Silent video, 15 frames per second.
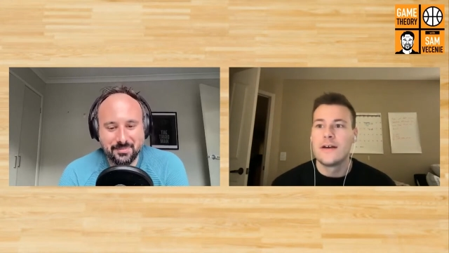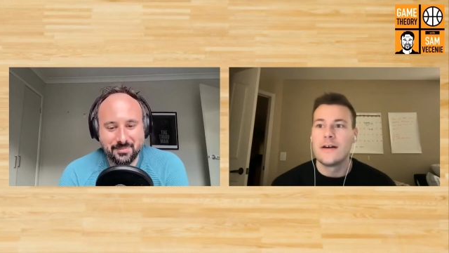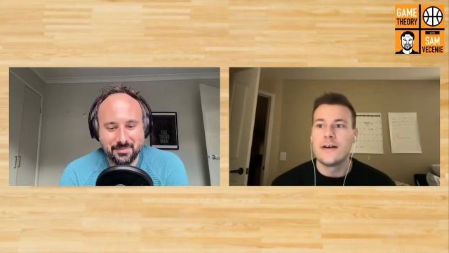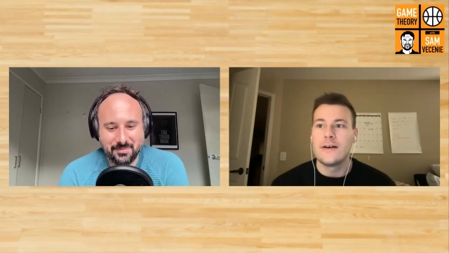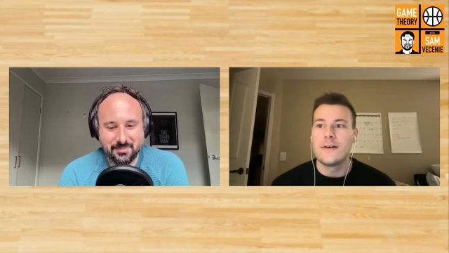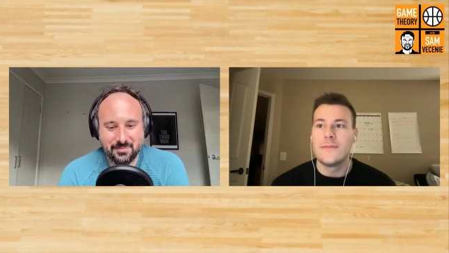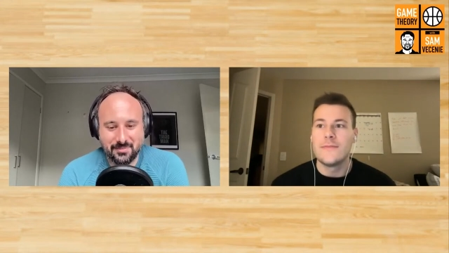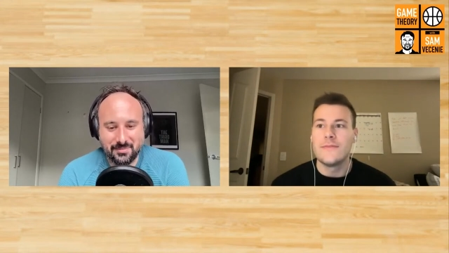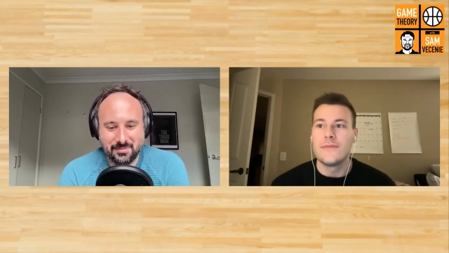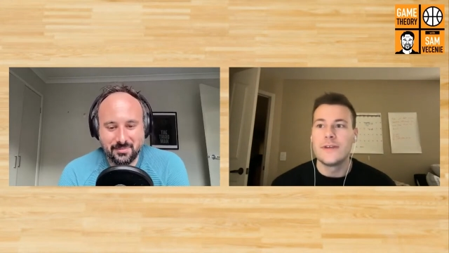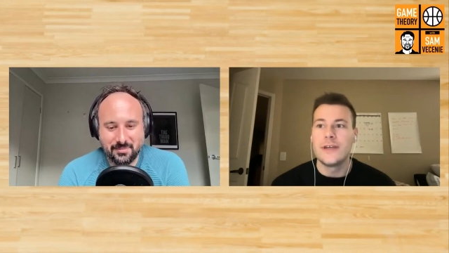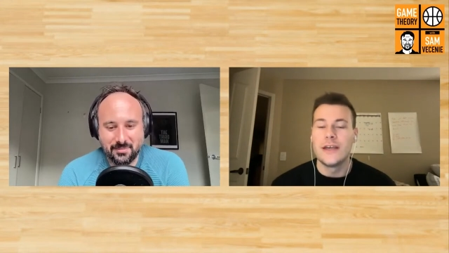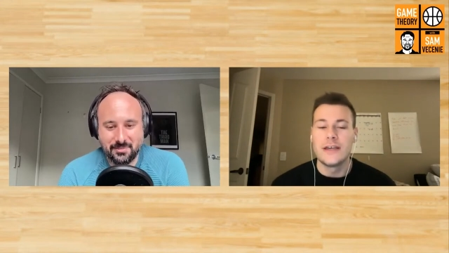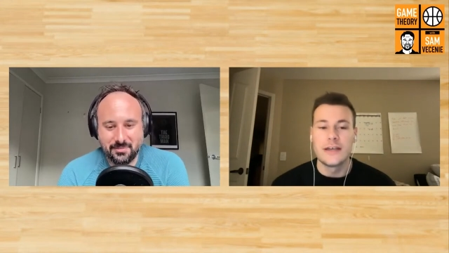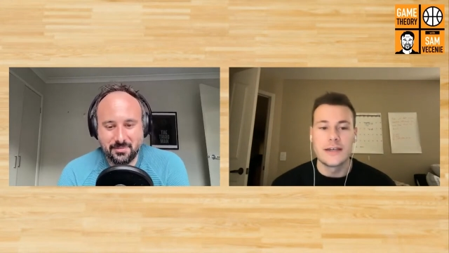Speaker 1: Um,
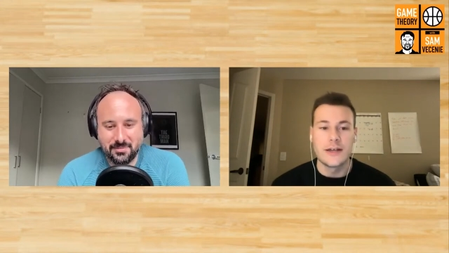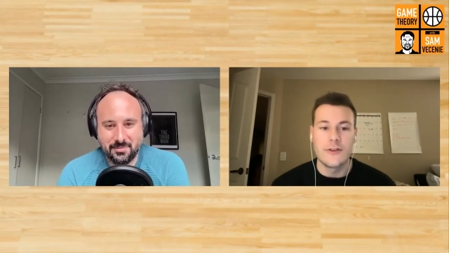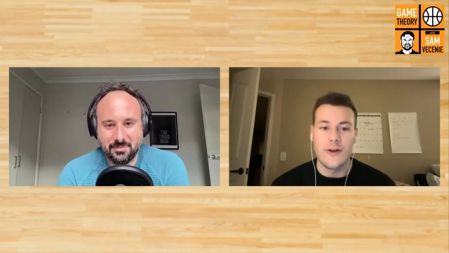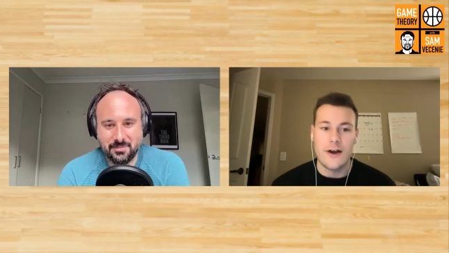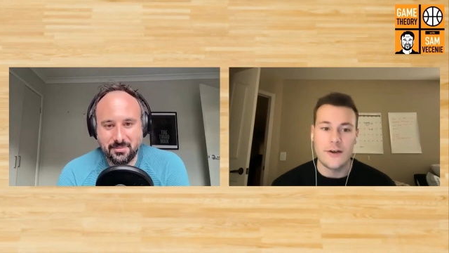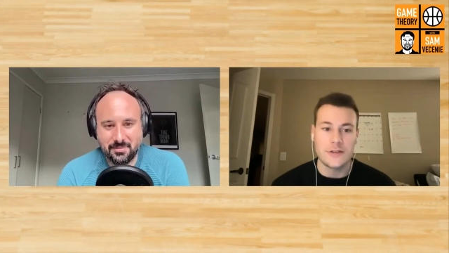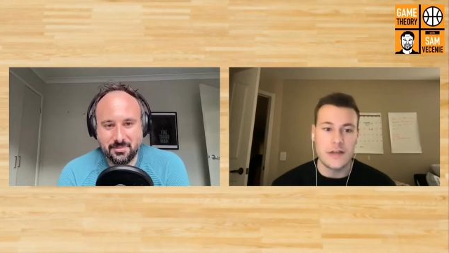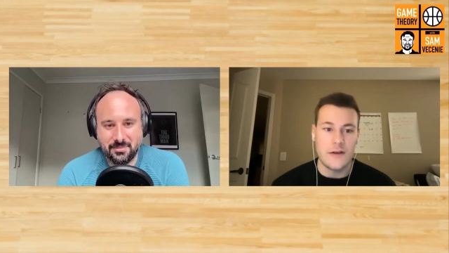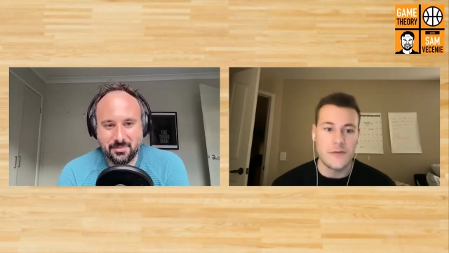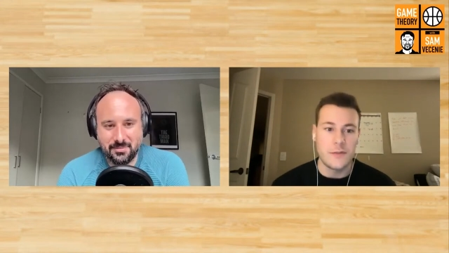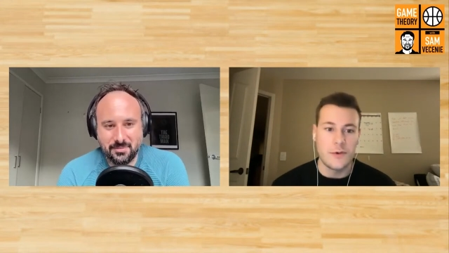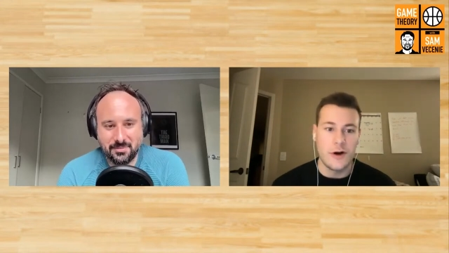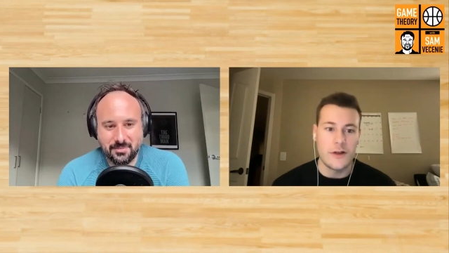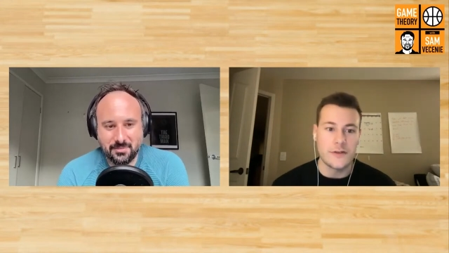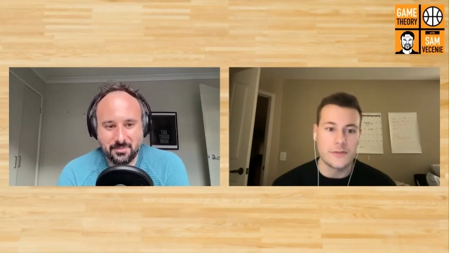he can get lost off
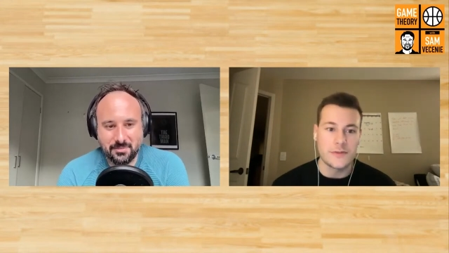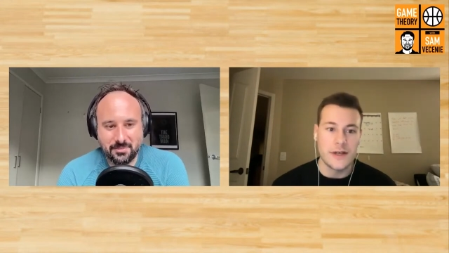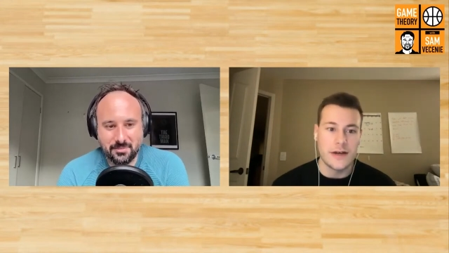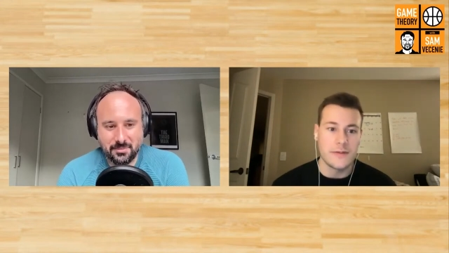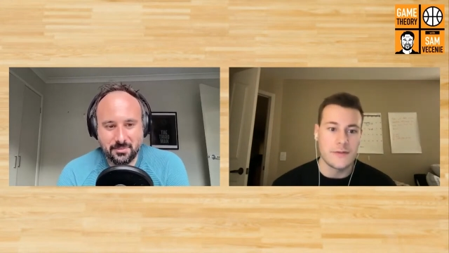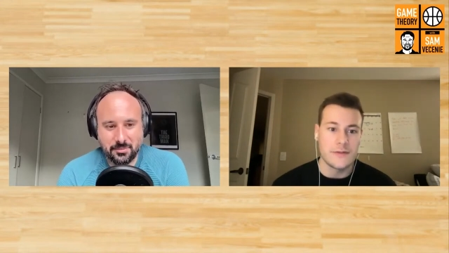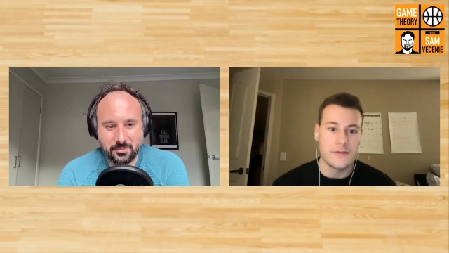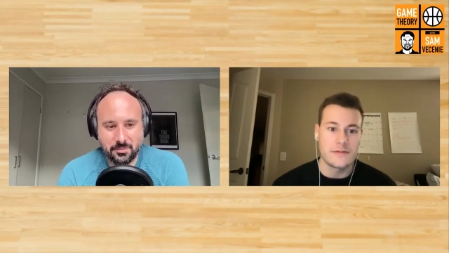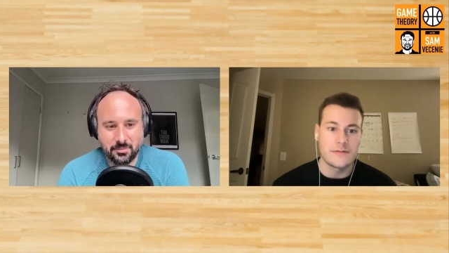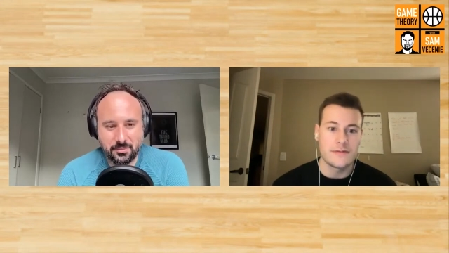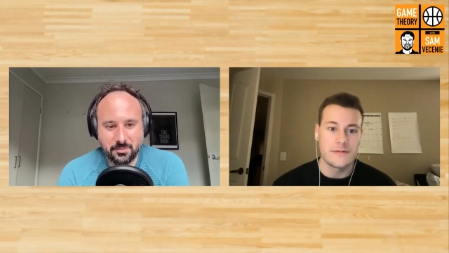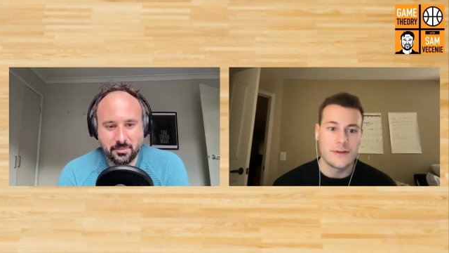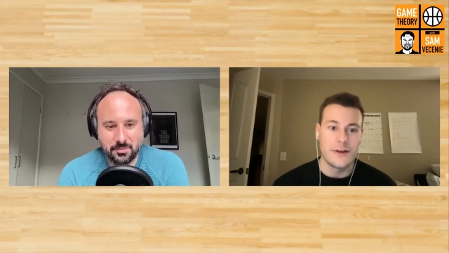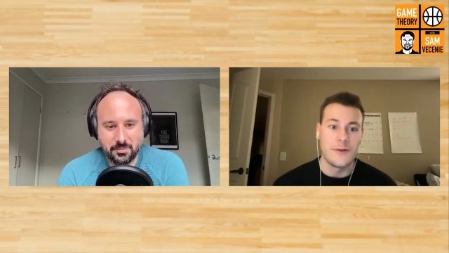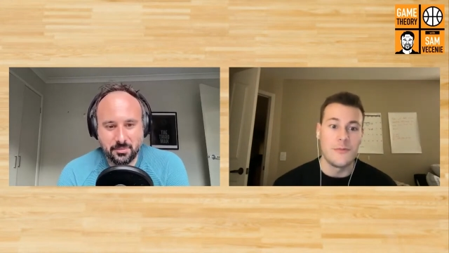the ball sometimes,
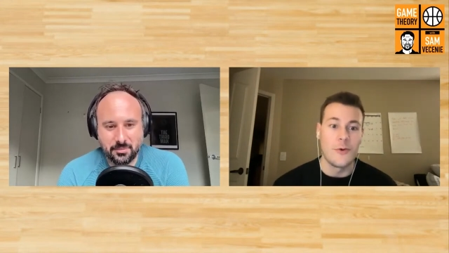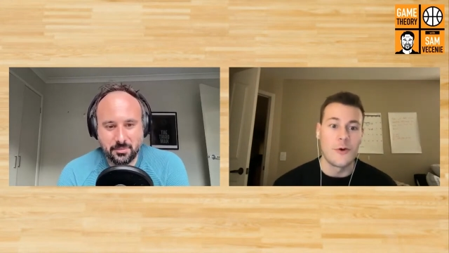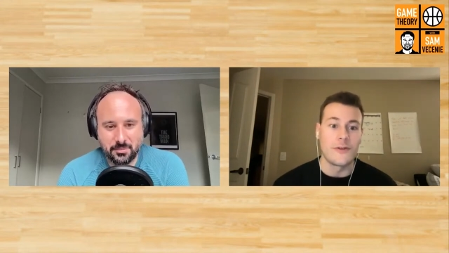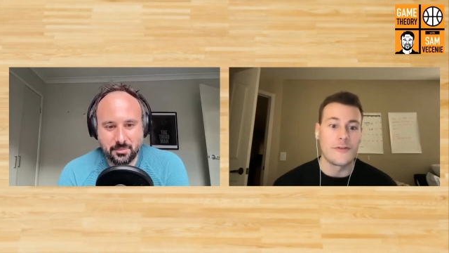uh, more